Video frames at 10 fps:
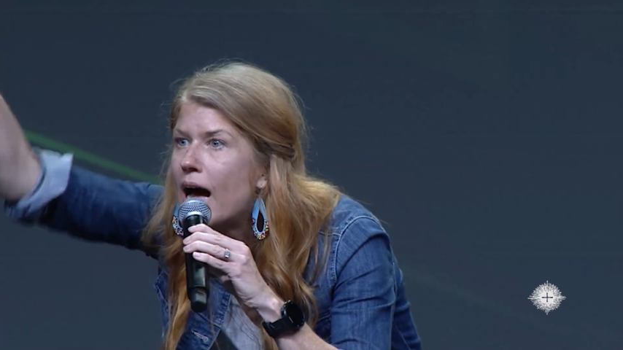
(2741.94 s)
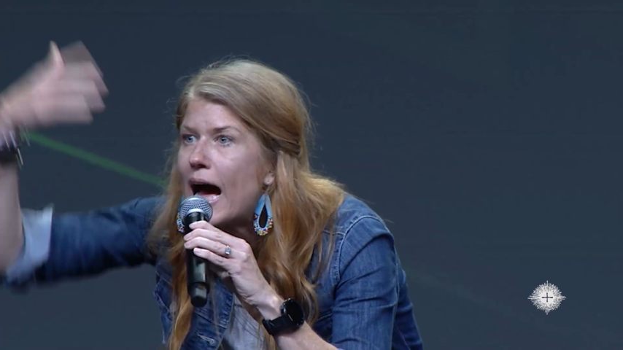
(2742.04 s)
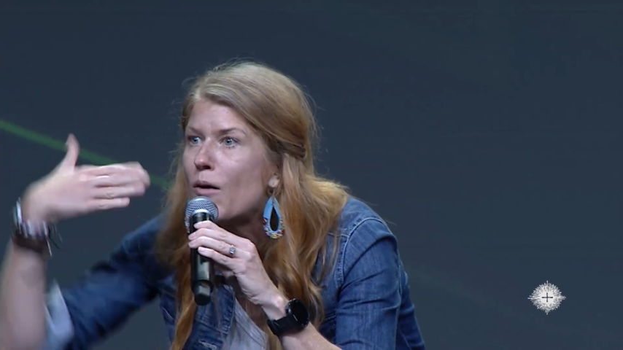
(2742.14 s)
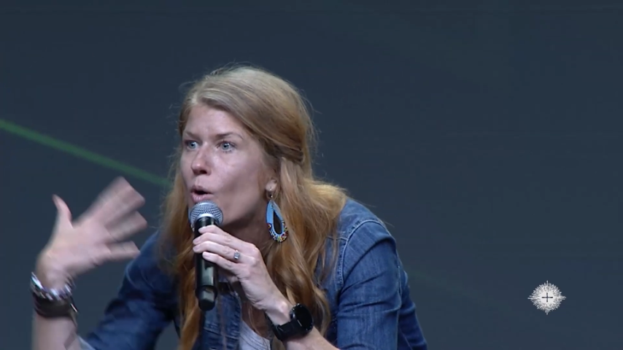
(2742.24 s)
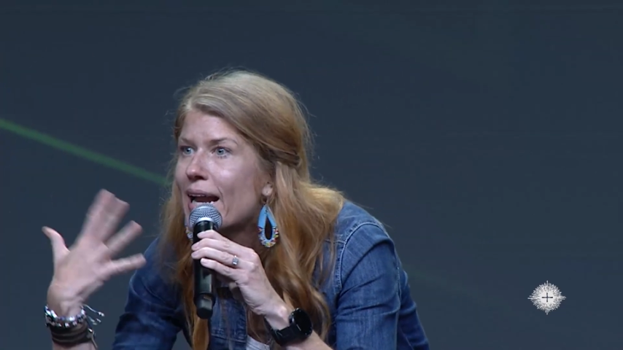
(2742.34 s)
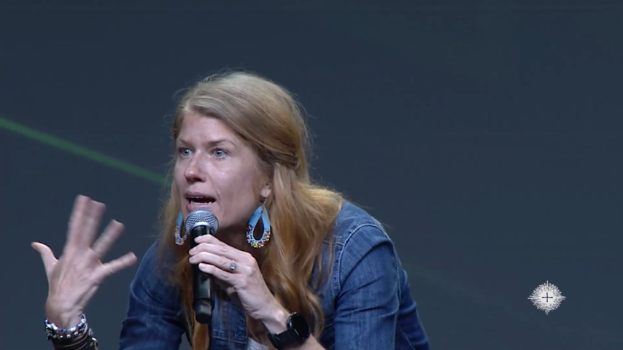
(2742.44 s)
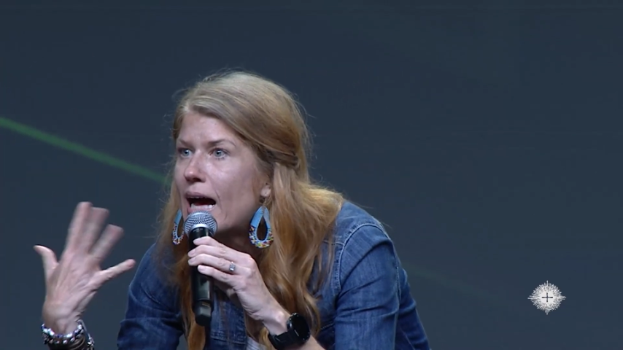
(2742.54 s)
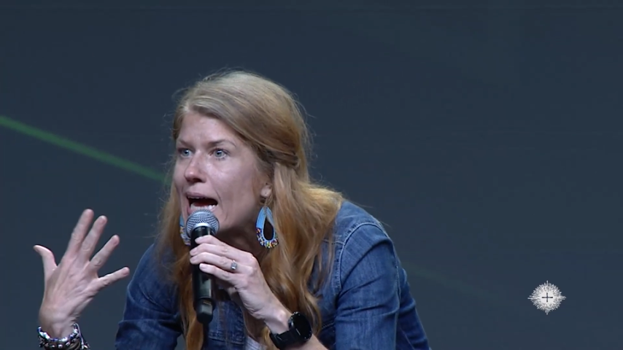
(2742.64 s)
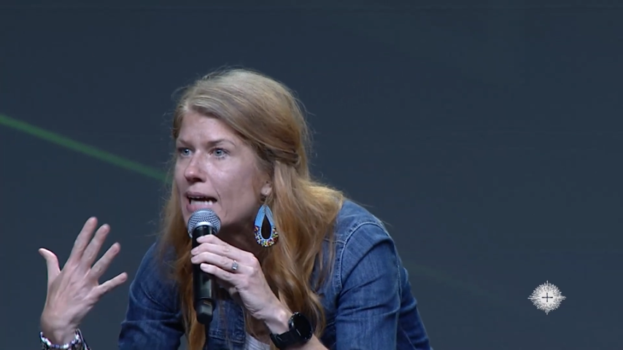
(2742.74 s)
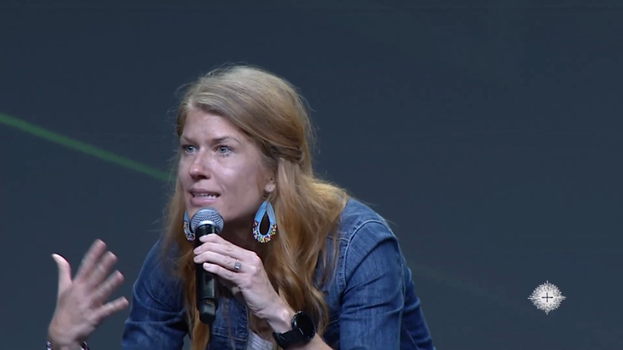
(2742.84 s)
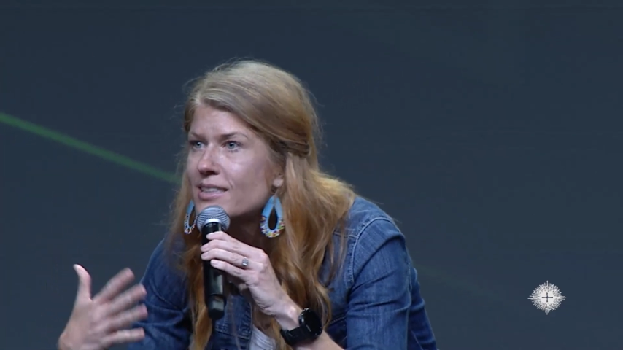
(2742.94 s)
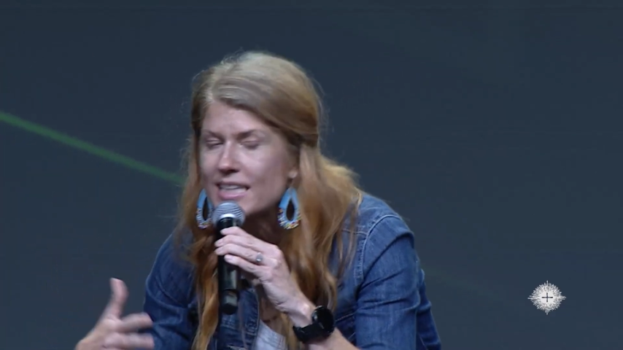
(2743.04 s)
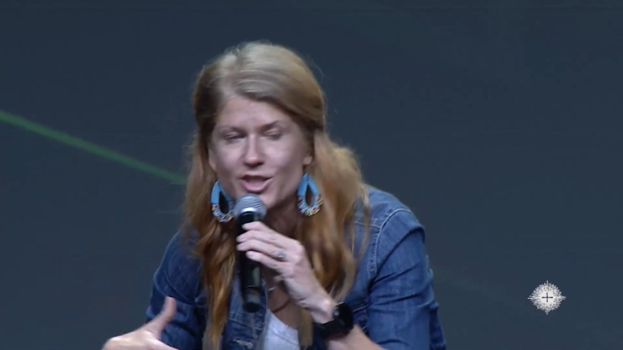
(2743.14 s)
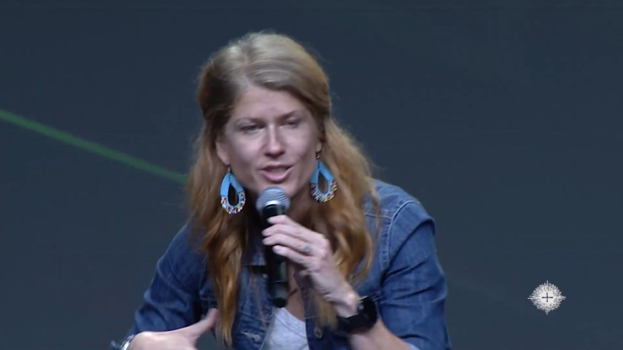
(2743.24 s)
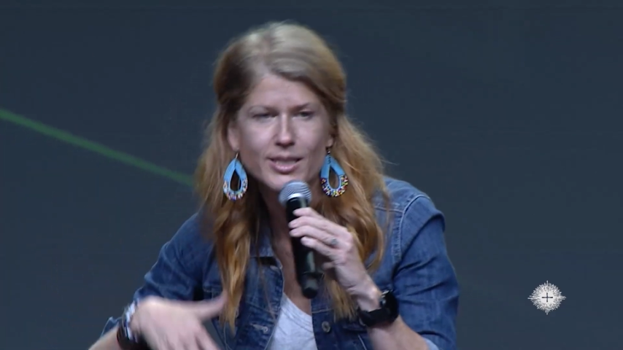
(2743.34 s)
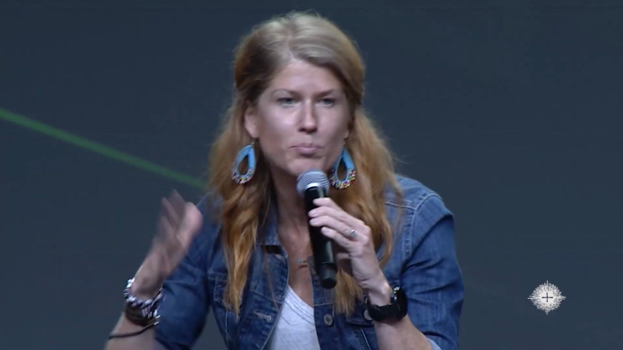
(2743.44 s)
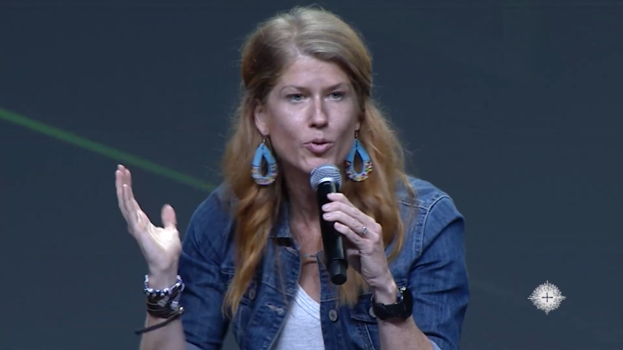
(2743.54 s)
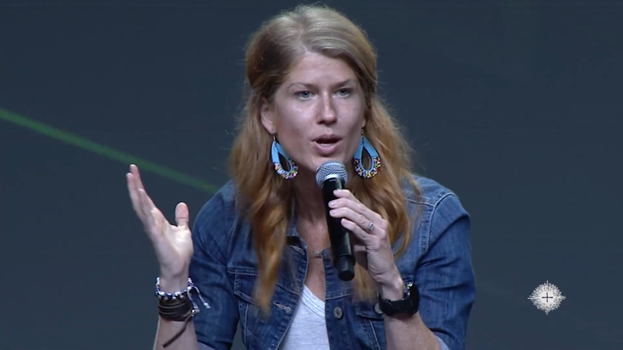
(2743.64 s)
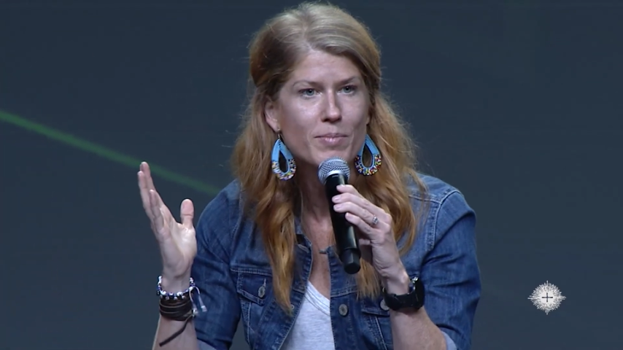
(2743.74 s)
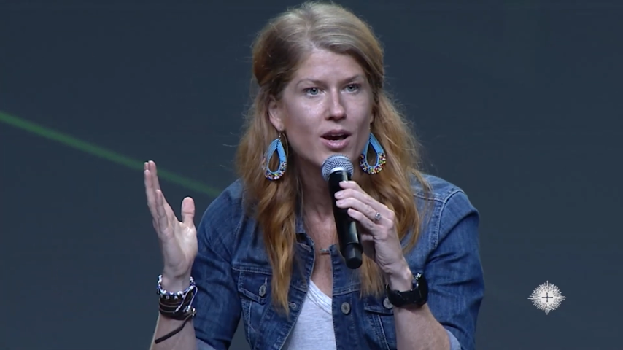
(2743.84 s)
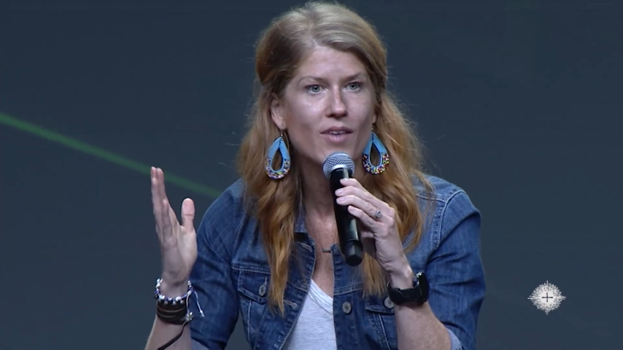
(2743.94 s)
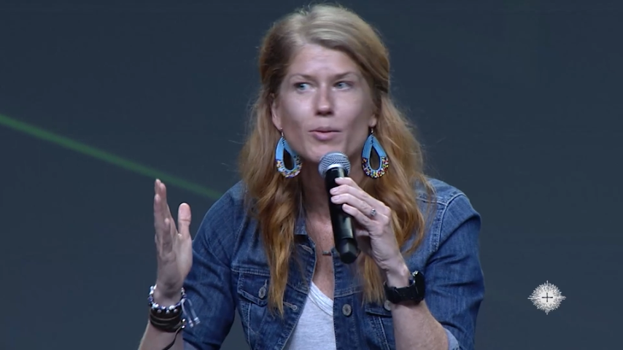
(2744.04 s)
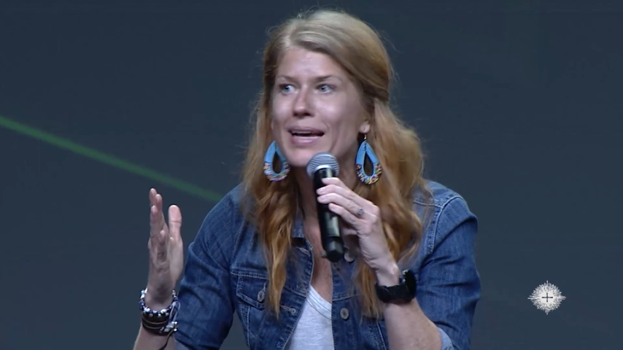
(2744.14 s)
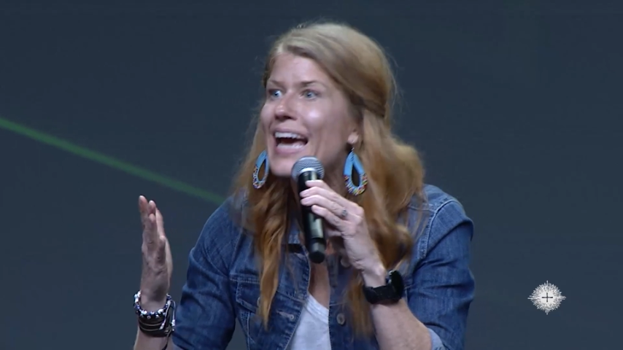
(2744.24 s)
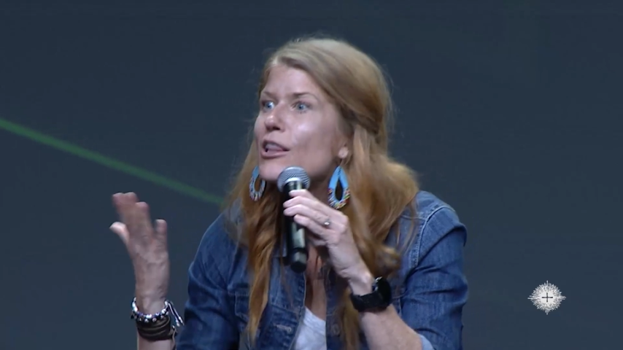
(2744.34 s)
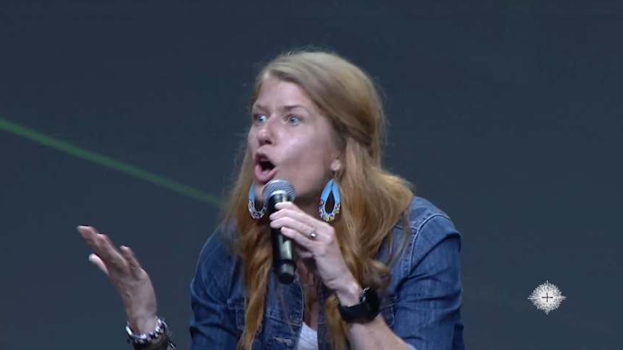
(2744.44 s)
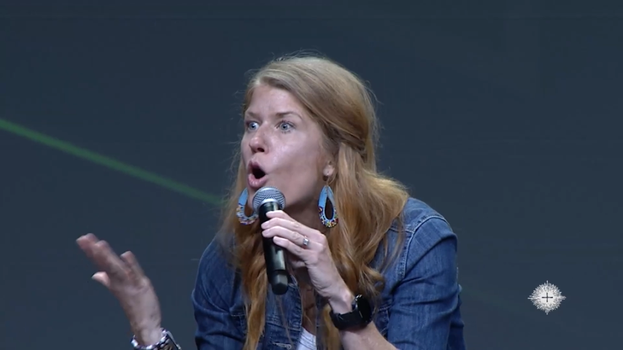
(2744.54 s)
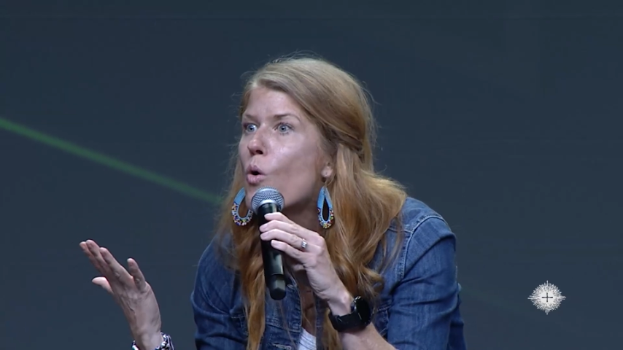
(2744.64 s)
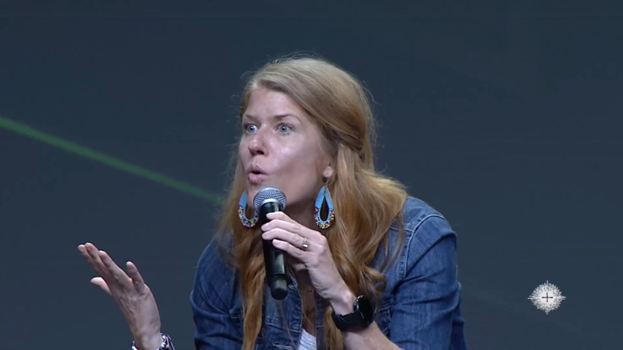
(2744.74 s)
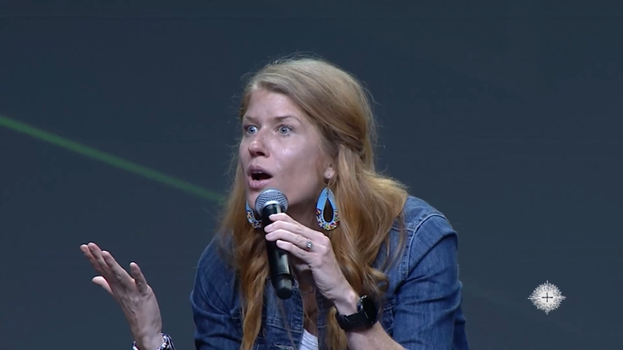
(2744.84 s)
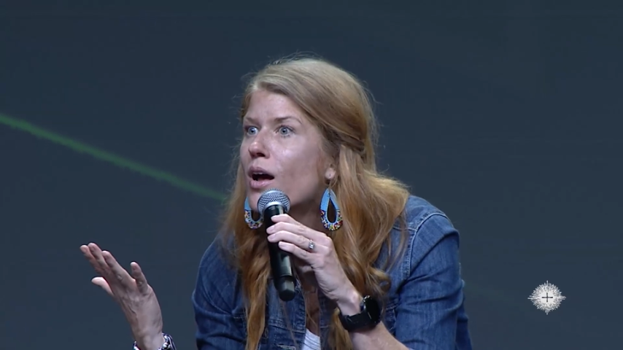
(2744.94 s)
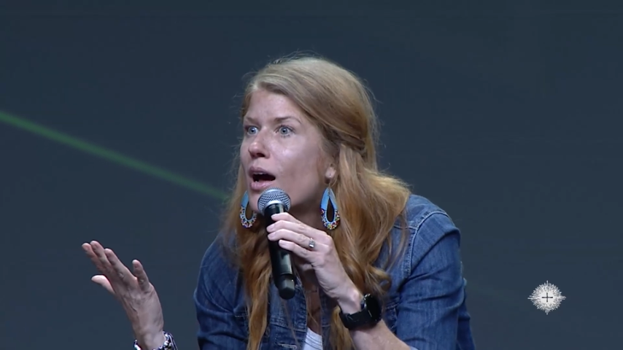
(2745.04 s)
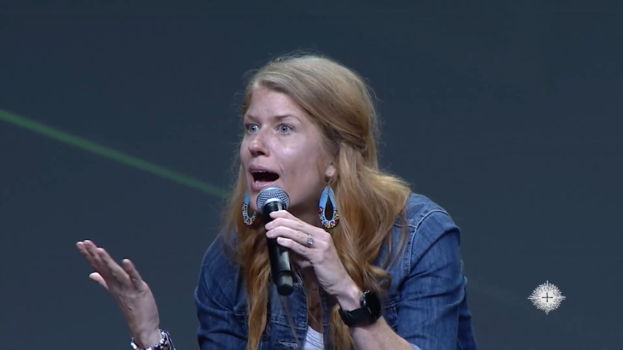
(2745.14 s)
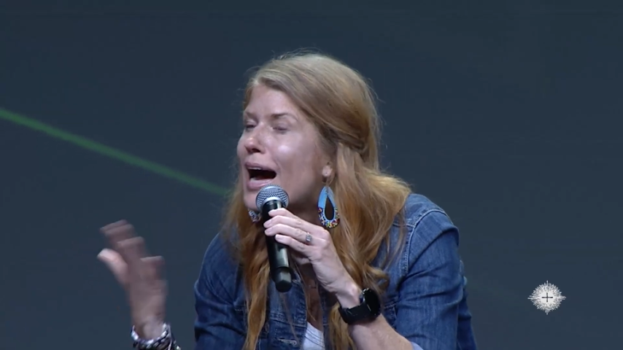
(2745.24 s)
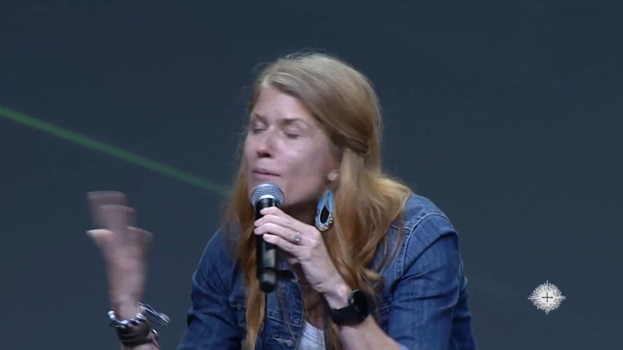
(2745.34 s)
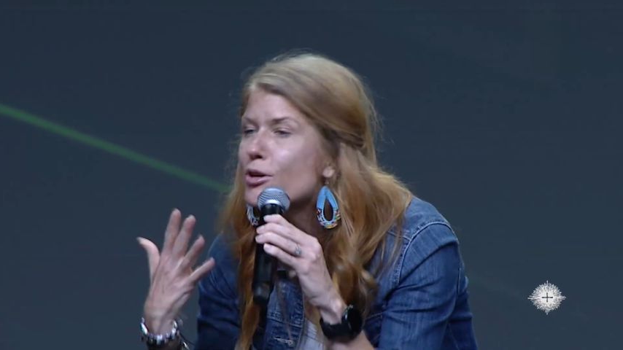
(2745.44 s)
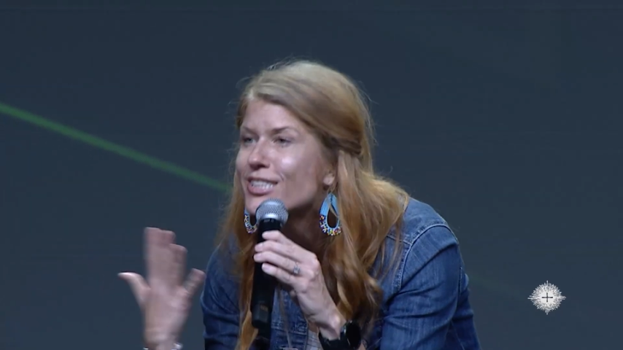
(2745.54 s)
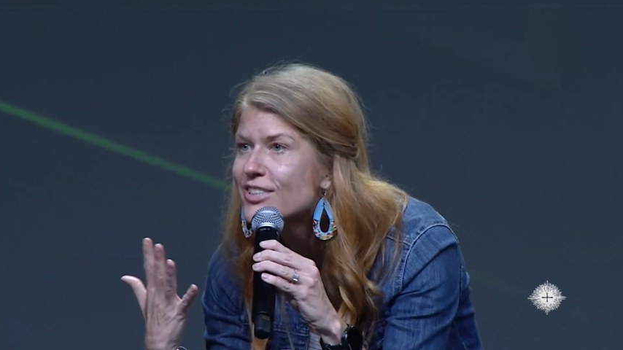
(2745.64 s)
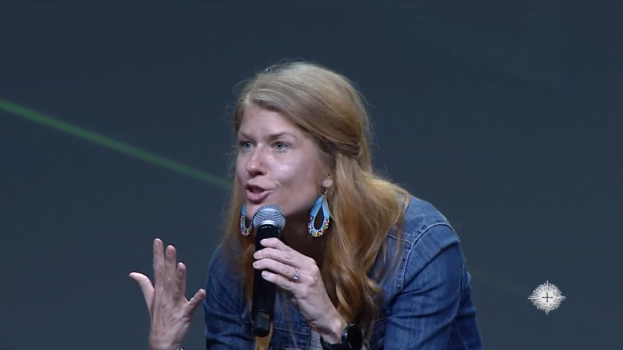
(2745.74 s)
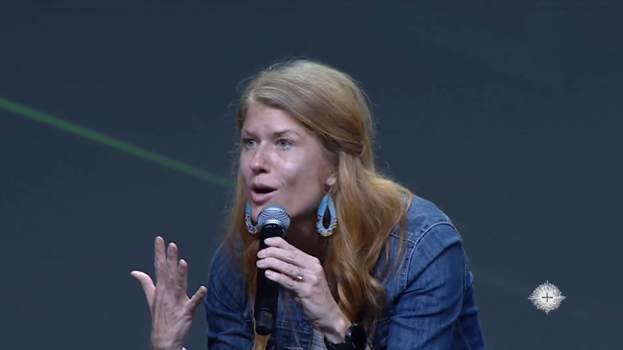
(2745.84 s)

I want to. Like she's like blowing me off. I'm like, hello I'm your sister.